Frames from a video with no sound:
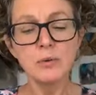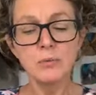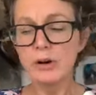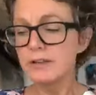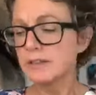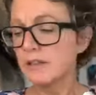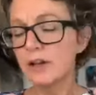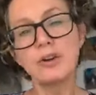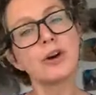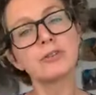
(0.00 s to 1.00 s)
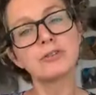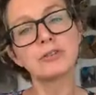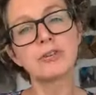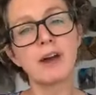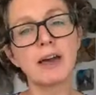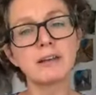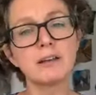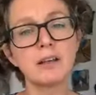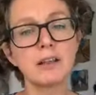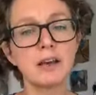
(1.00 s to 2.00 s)
was a nod to Gran
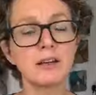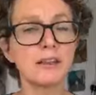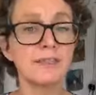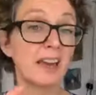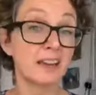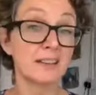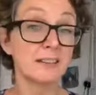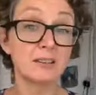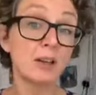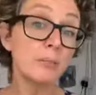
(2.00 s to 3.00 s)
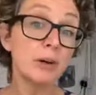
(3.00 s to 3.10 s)
and a thanks.